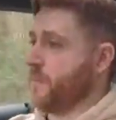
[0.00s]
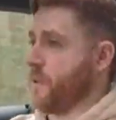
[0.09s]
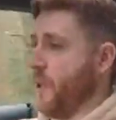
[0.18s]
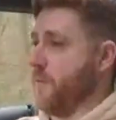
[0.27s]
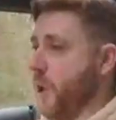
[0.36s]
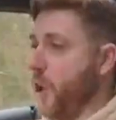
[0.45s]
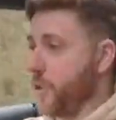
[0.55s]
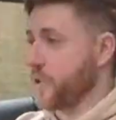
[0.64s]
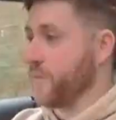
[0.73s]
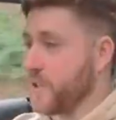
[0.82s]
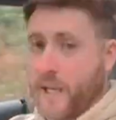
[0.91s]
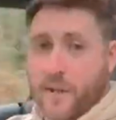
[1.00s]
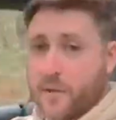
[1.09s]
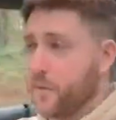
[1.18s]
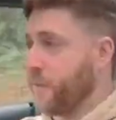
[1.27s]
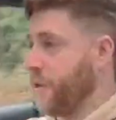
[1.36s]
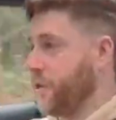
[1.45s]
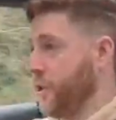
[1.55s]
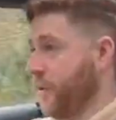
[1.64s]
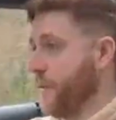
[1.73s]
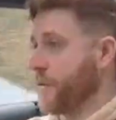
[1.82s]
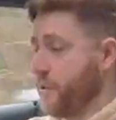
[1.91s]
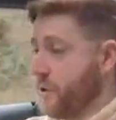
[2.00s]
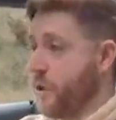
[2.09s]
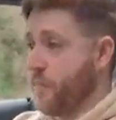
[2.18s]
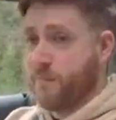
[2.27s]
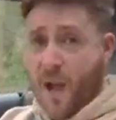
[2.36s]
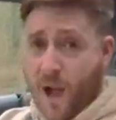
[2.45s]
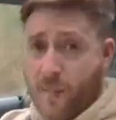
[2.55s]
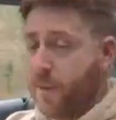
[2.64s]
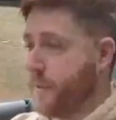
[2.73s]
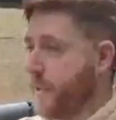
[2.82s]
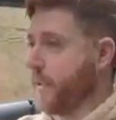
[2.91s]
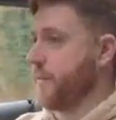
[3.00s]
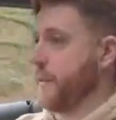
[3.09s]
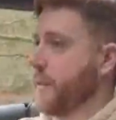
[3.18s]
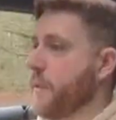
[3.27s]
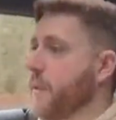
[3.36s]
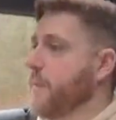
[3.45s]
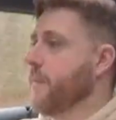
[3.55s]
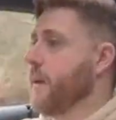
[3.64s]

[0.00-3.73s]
so the cost of sale for insurance has gone up significantly.